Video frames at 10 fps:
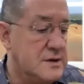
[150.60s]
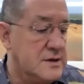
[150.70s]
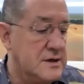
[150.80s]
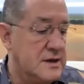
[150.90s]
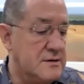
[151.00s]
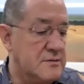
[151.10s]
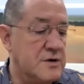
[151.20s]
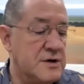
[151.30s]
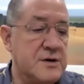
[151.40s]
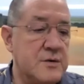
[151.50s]
uh,
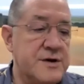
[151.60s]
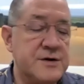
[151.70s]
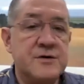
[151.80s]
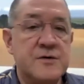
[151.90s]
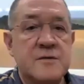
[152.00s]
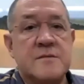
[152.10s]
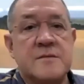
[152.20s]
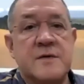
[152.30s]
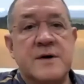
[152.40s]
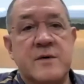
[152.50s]
what can we do
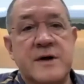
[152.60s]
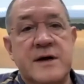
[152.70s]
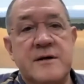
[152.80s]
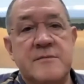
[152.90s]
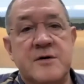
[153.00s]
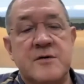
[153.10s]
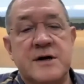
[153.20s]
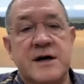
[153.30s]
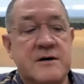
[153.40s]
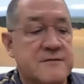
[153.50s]
that we don't
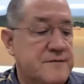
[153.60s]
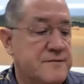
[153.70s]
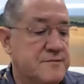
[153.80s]
have,